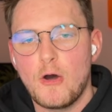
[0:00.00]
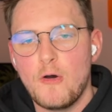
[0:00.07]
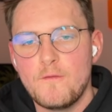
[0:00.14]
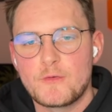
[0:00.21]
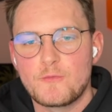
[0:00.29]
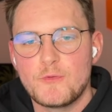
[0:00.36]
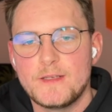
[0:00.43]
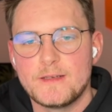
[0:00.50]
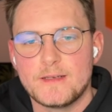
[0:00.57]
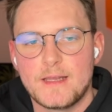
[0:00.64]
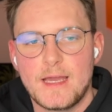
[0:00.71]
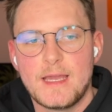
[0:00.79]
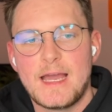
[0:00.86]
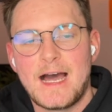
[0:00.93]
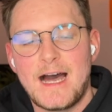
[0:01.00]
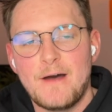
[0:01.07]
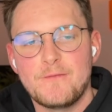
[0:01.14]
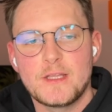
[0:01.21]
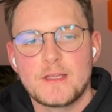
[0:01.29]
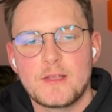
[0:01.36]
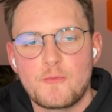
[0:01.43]
overwritten
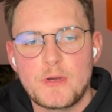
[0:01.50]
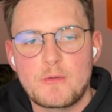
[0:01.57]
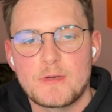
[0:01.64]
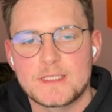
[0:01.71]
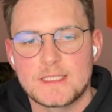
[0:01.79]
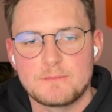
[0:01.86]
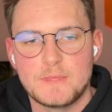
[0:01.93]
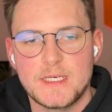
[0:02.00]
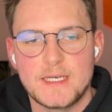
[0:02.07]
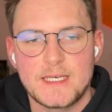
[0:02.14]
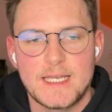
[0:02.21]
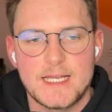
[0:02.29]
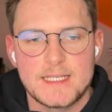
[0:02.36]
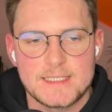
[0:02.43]
after the request is being done